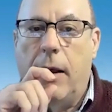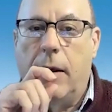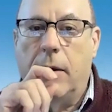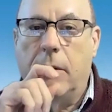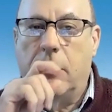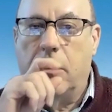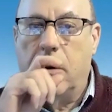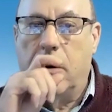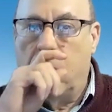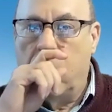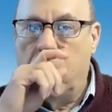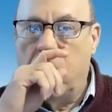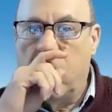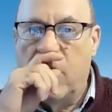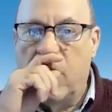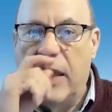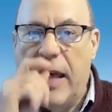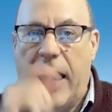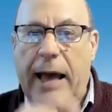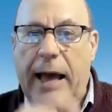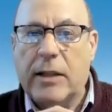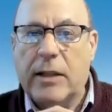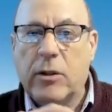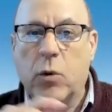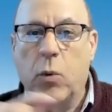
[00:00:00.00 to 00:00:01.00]
So
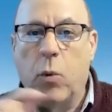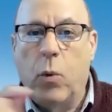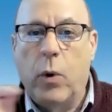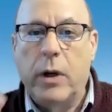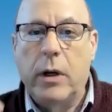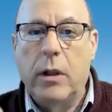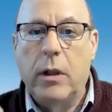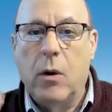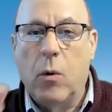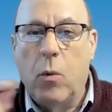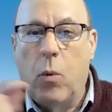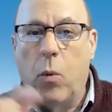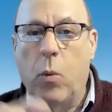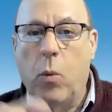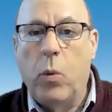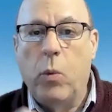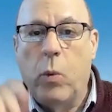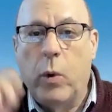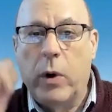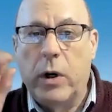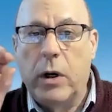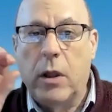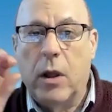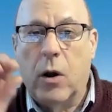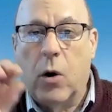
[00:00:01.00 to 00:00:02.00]
that's one of
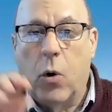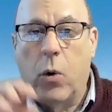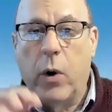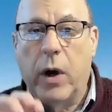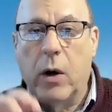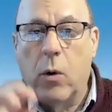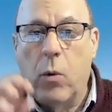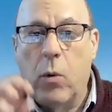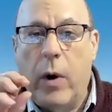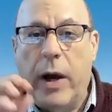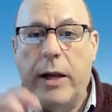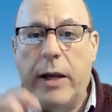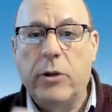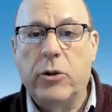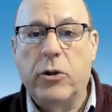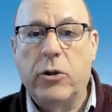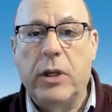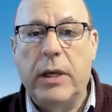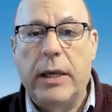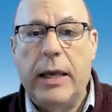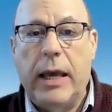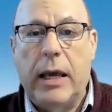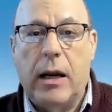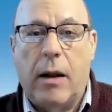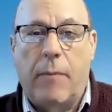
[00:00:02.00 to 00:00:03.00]
the quick ways to
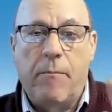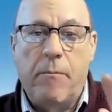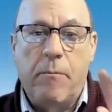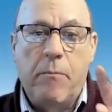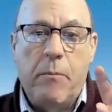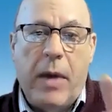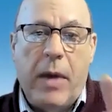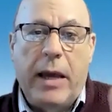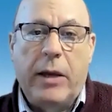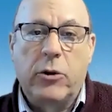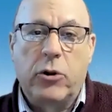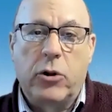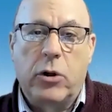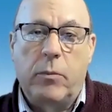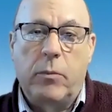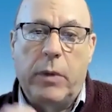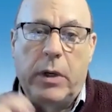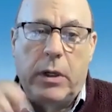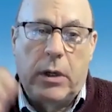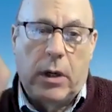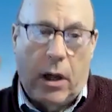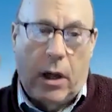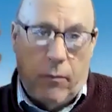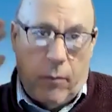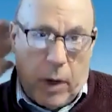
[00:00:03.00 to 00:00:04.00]
get a
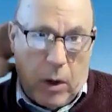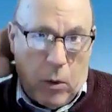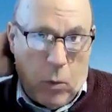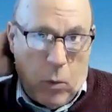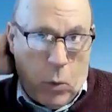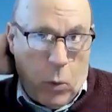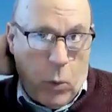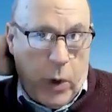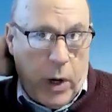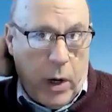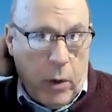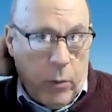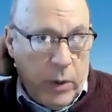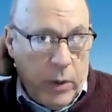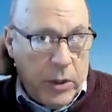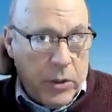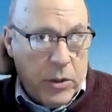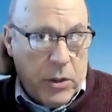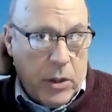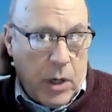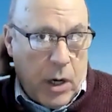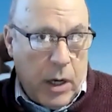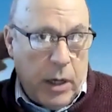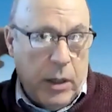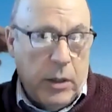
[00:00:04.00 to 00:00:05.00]
measurement about where we
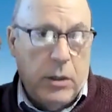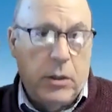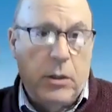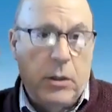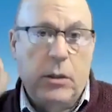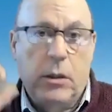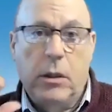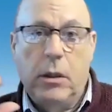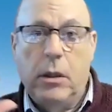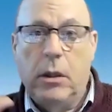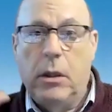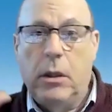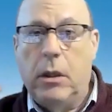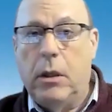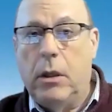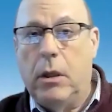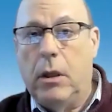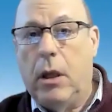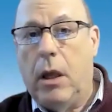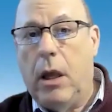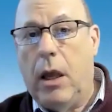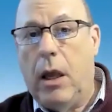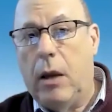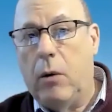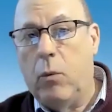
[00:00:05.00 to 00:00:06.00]
start
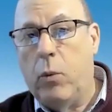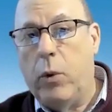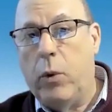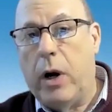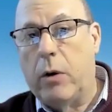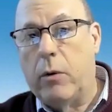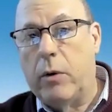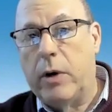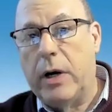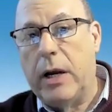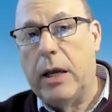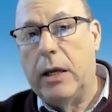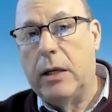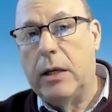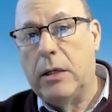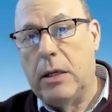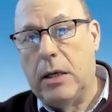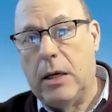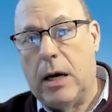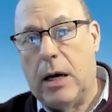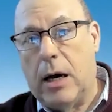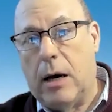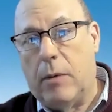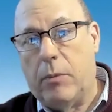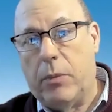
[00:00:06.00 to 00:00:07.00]
and where we're ending
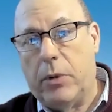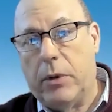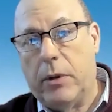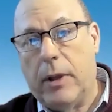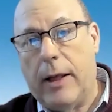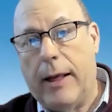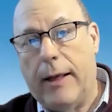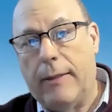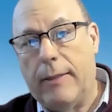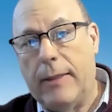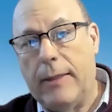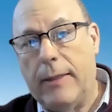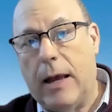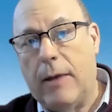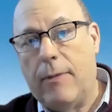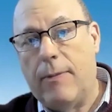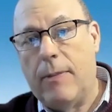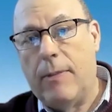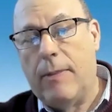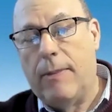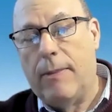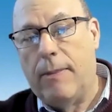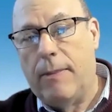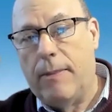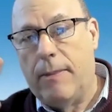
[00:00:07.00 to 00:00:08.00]
up. And
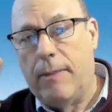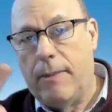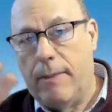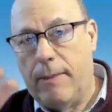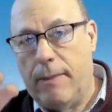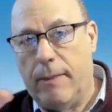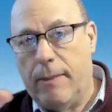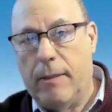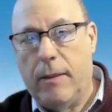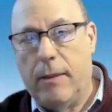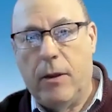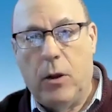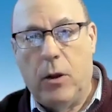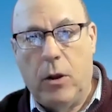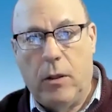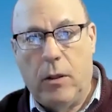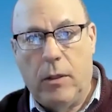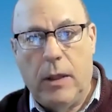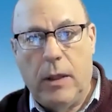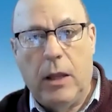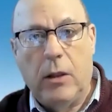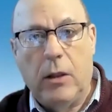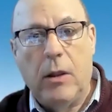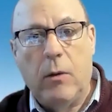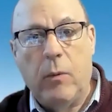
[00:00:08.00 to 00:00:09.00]
then
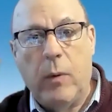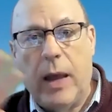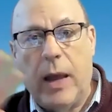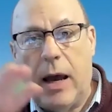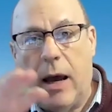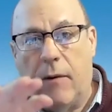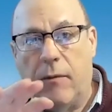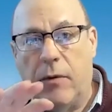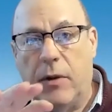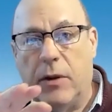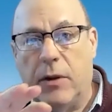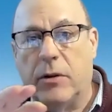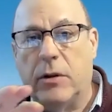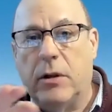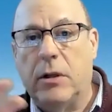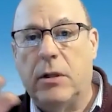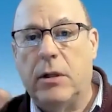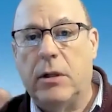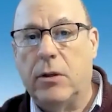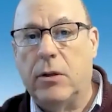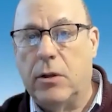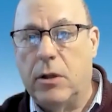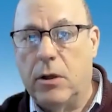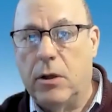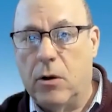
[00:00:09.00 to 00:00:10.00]
we have the
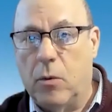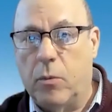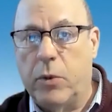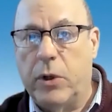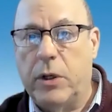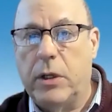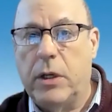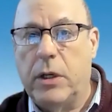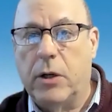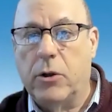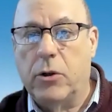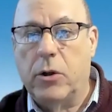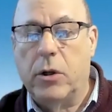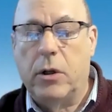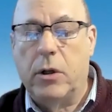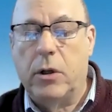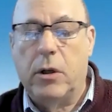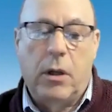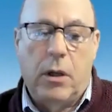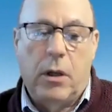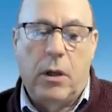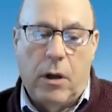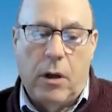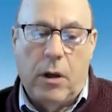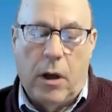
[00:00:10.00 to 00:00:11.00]
statistical
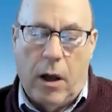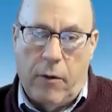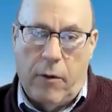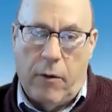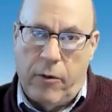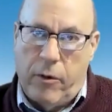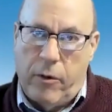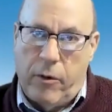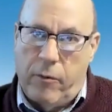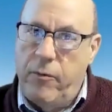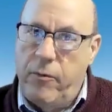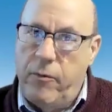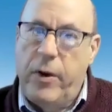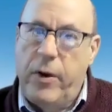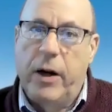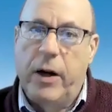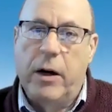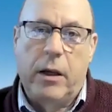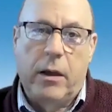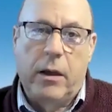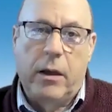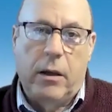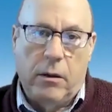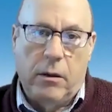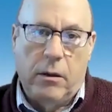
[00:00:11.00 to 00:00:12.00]
prediction of a
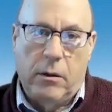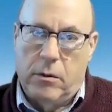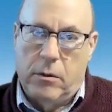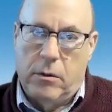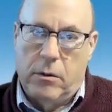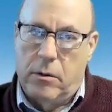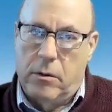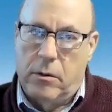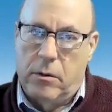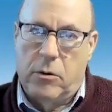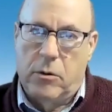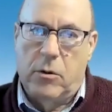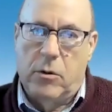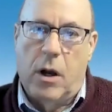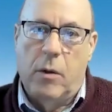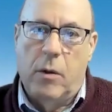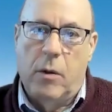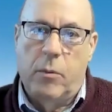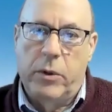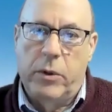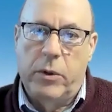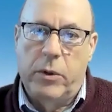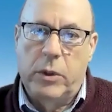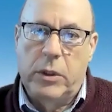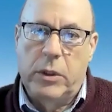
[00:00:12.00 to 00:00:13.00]
very strong
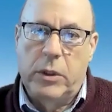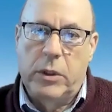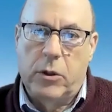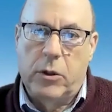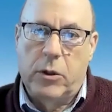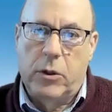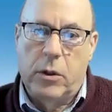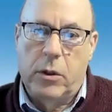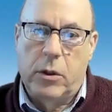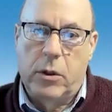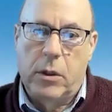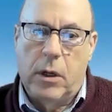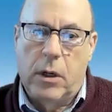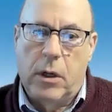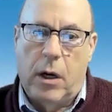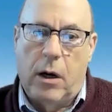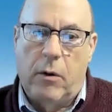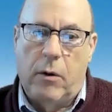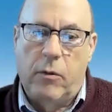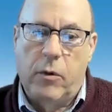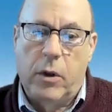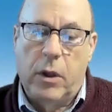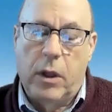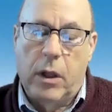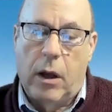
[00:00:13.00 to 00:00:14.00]
prediction
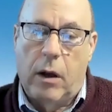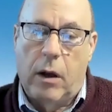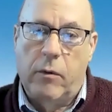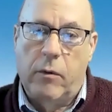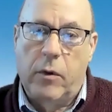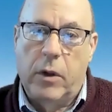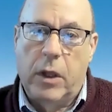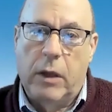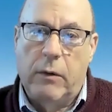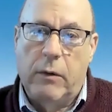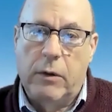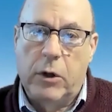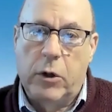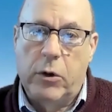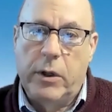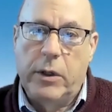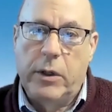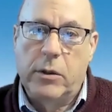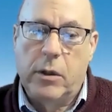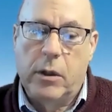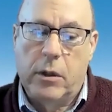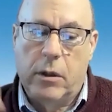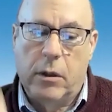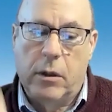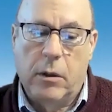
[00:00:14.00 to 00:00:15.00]
of
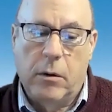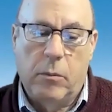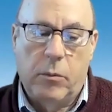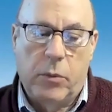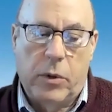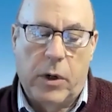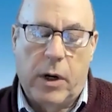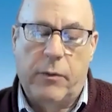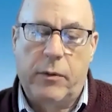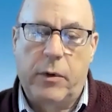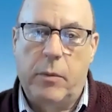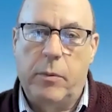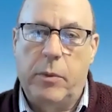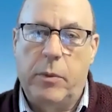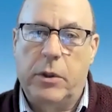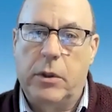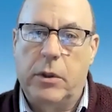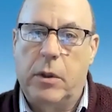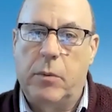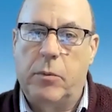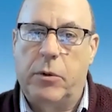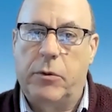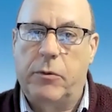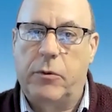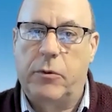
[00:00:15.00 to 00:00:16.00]
increasing profitability
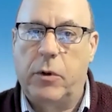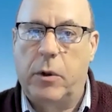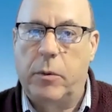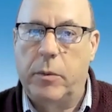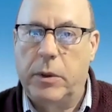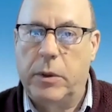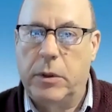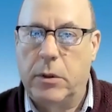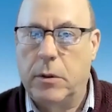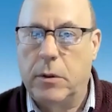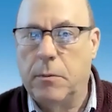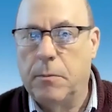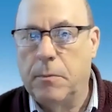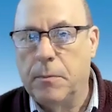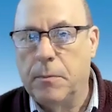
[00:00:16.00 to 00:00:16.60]
and performance.